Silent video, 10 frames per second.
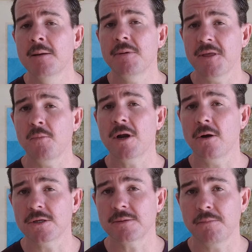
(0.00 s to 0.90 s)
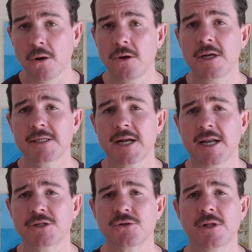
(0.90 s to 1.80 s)
But then when I was employed as an
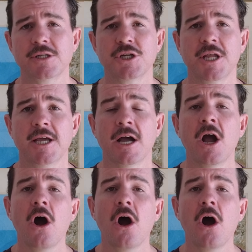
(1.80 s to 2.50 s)
electrical engineer,